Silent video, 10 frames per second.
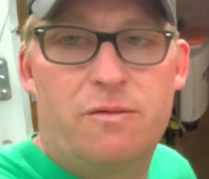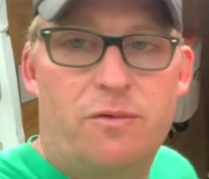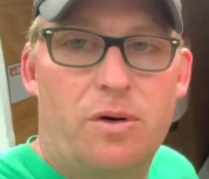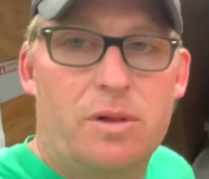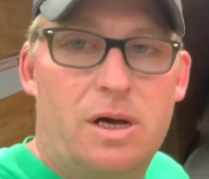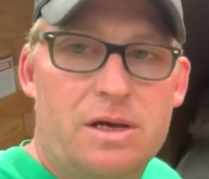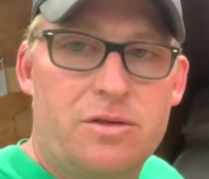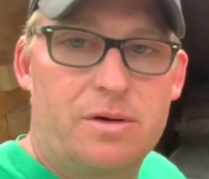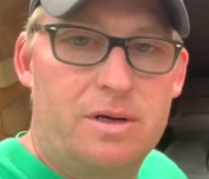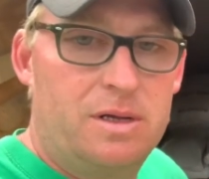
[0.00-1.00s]

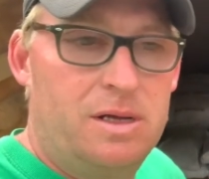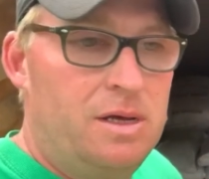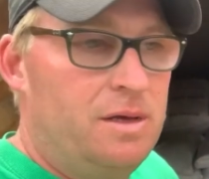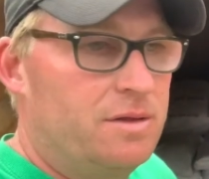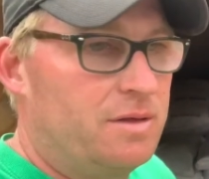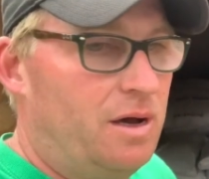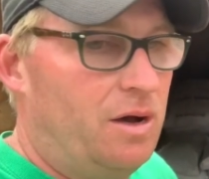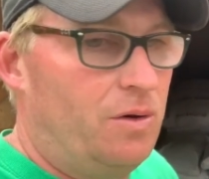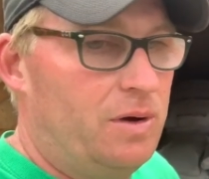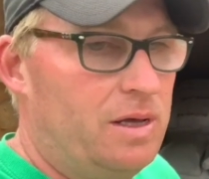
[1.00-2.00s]
fertilizer.
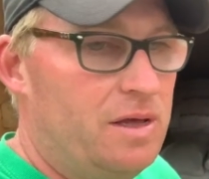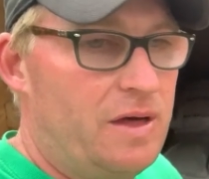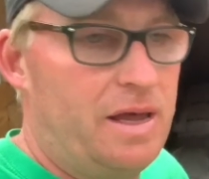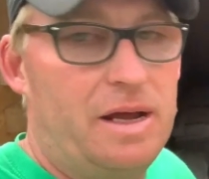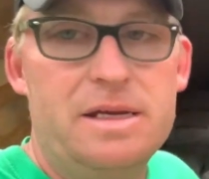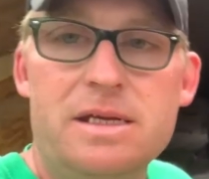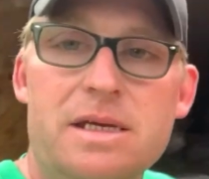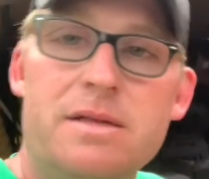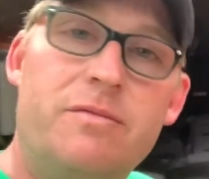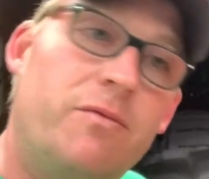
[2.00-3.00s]
So, and then I
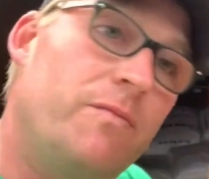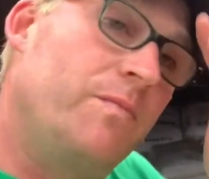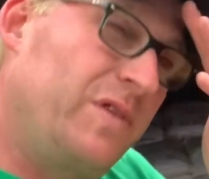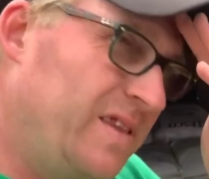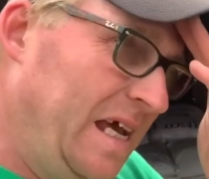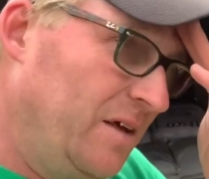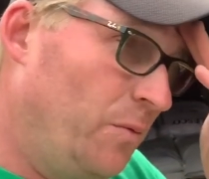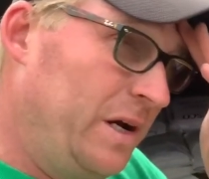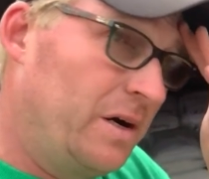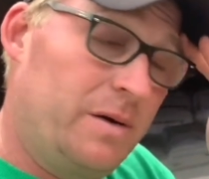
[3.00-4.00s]
need, I think
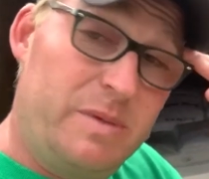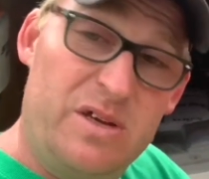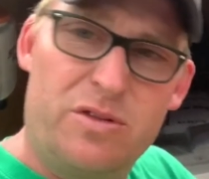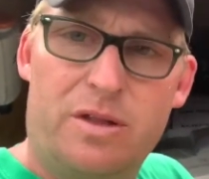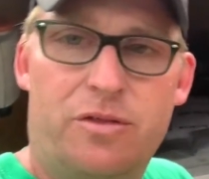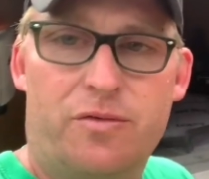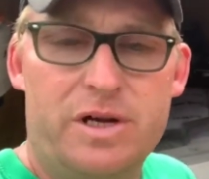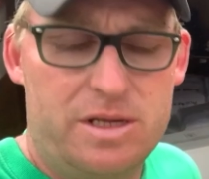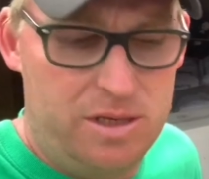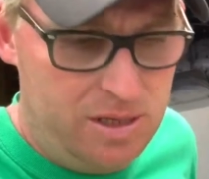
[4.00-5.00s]
we're going to be using
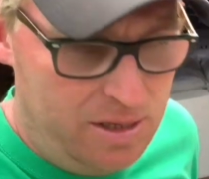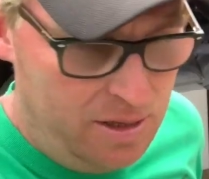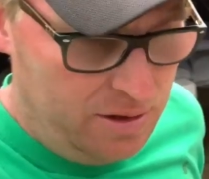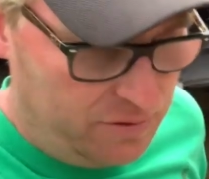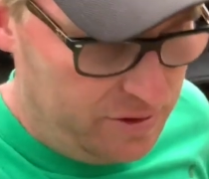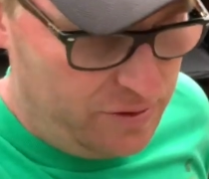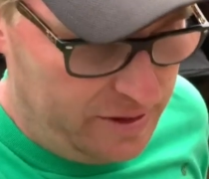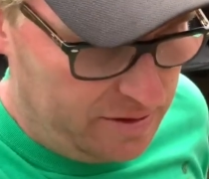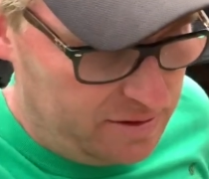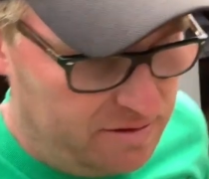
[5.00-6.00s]
three
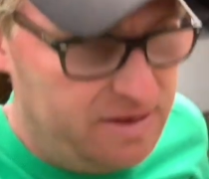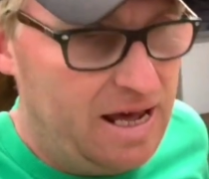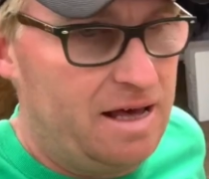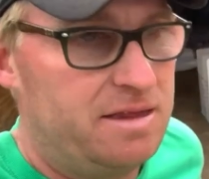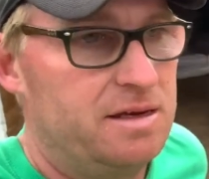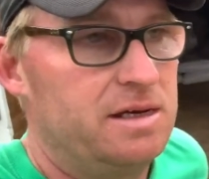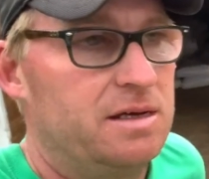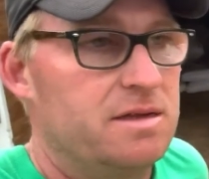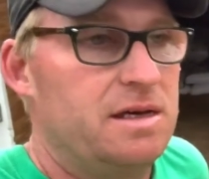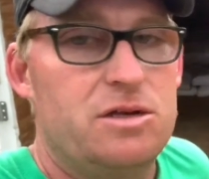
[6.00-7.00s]
things of tenacity
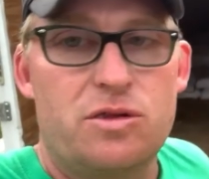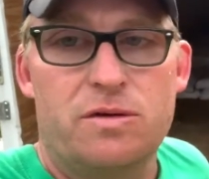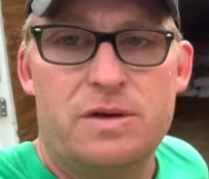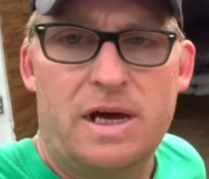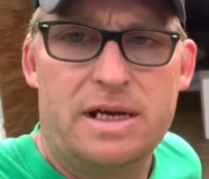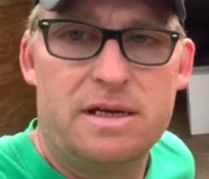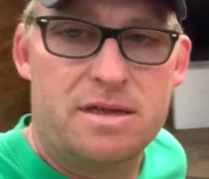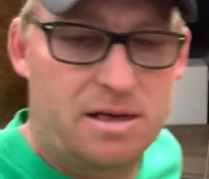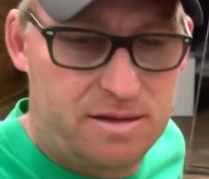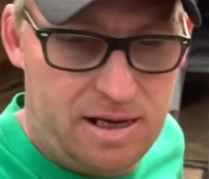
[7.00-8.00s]
because they each do
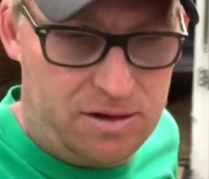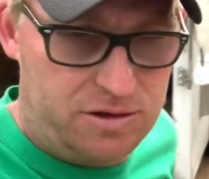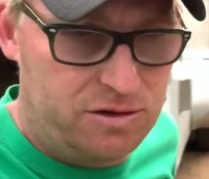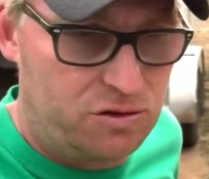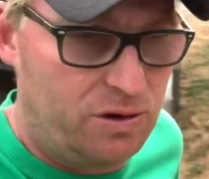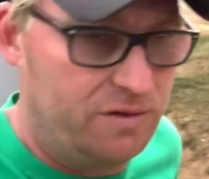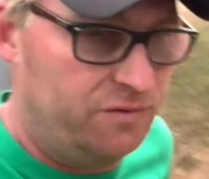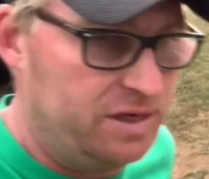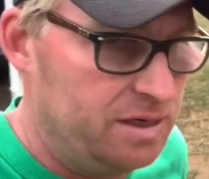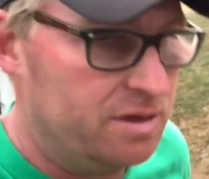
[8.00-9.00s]
96,000 square
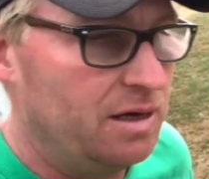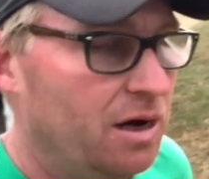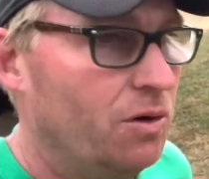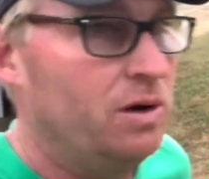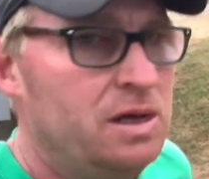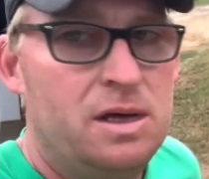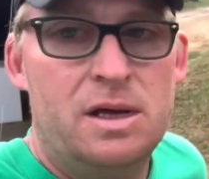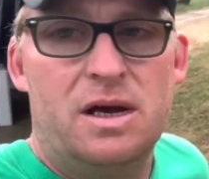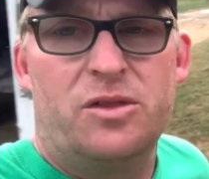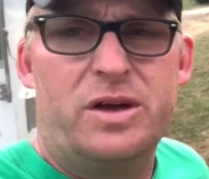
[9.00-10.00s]
feet. So
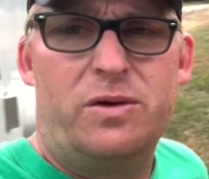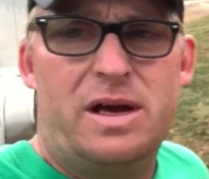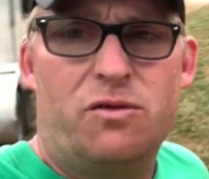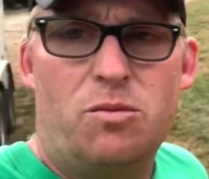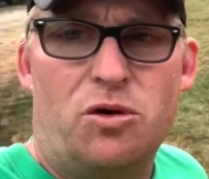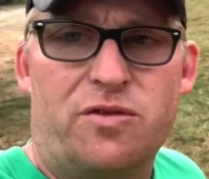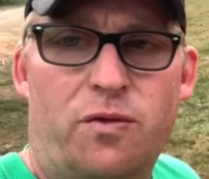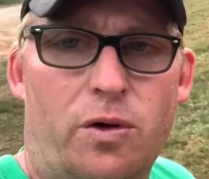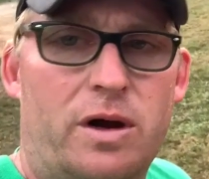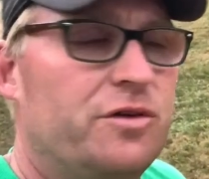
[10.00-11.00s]
I think we have almost
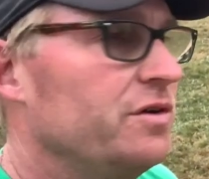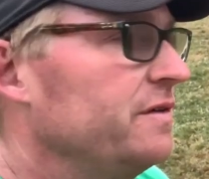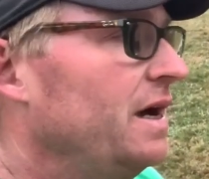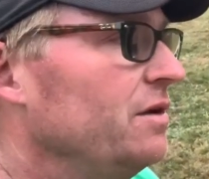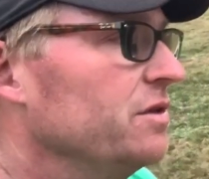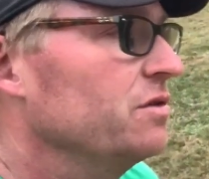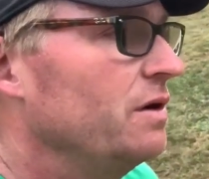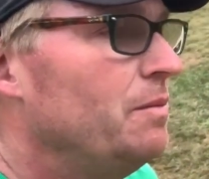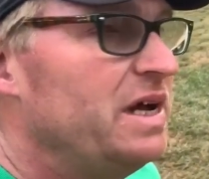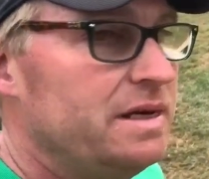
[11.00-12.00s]
400,000. So I
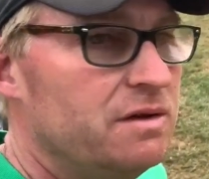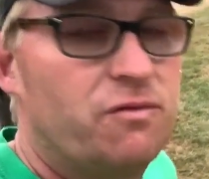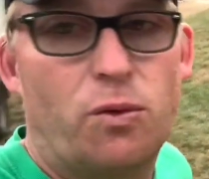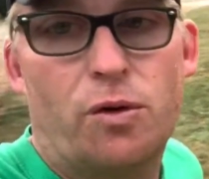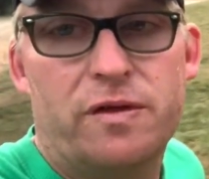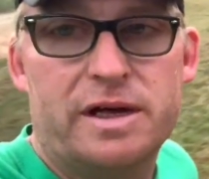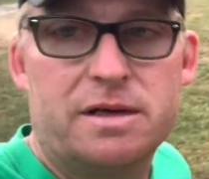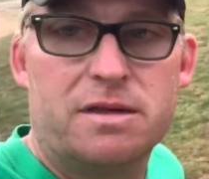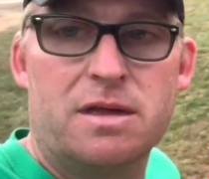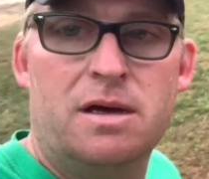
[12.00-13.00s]
might need 4
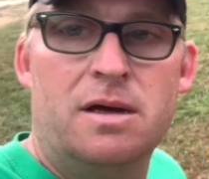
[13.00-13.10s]
things,